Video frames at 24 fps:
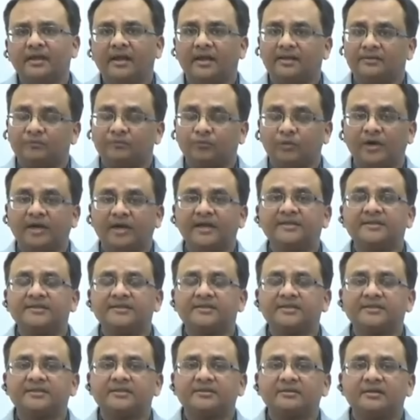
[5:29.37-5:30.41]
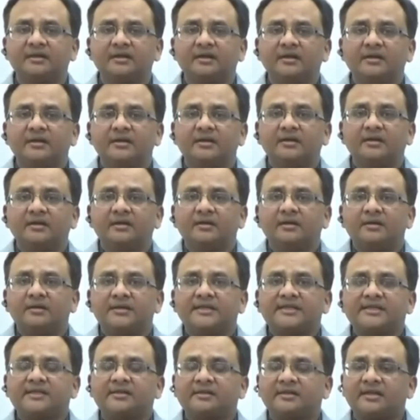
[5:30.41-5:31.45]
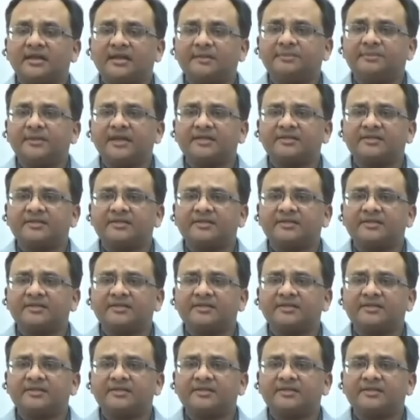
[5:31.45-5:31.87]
And why this is described